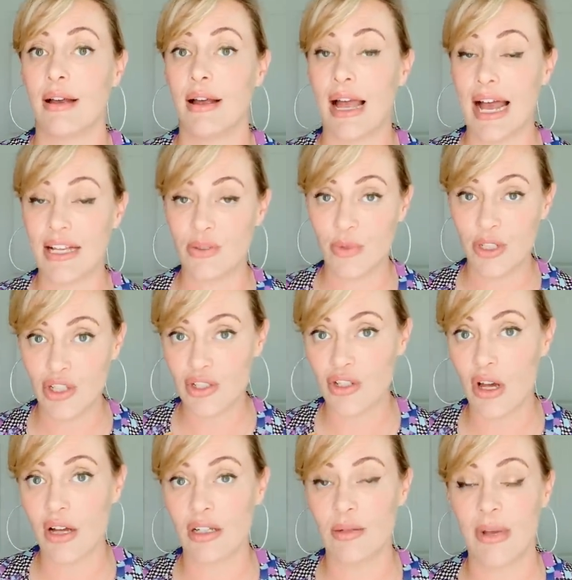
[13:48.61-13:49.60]
as we just
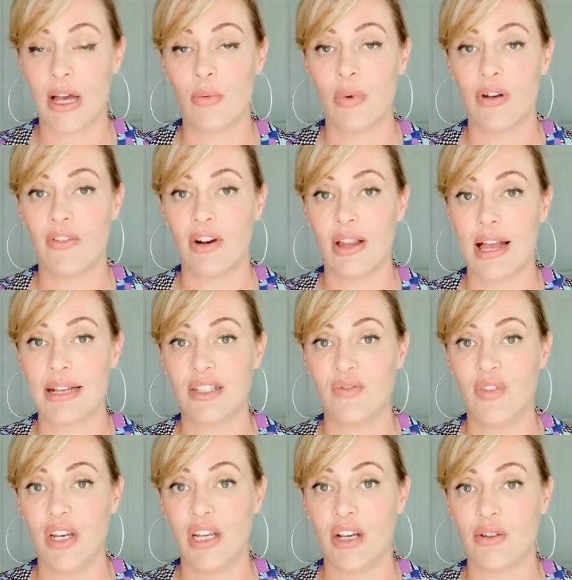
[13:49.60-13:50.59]
talked about in one of our last
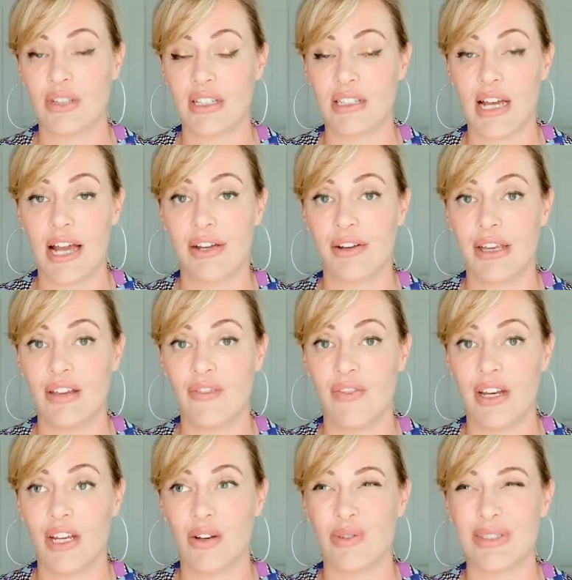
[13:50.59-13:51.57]
videos, the Tiger King
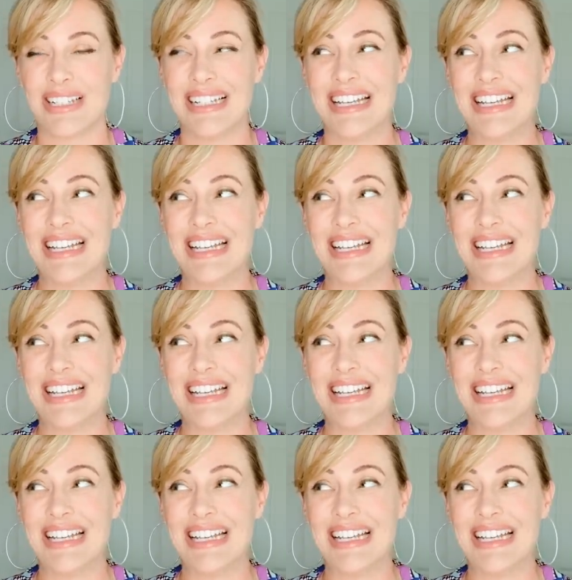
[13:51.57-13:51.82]
videos,